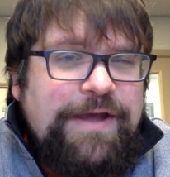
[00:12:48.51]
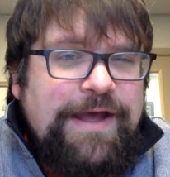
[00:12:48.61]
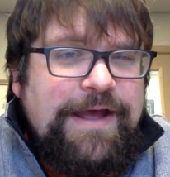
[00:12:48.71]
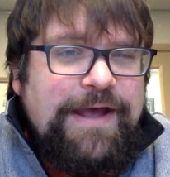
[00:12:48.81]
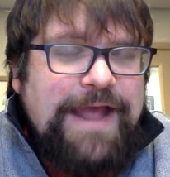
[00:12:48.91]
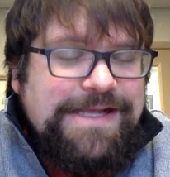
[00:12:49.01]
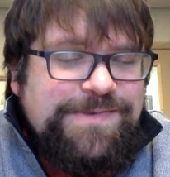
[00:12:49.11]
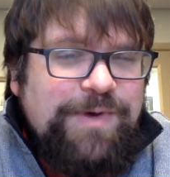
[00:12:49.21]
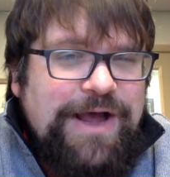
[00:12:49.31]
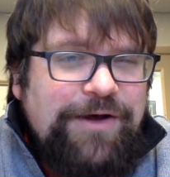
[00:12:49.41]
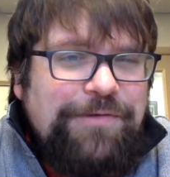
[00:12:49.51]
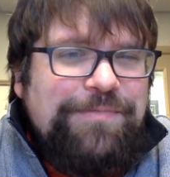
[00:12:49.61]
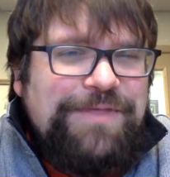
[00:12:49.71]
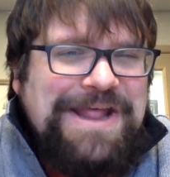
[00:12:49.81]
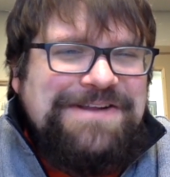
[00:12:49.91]
as well.
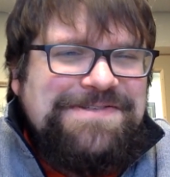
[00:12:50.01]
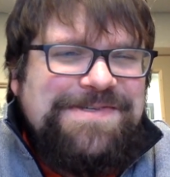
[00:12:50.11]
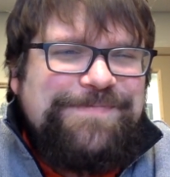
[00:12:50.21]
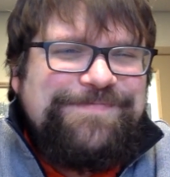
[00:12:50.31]
Thanks.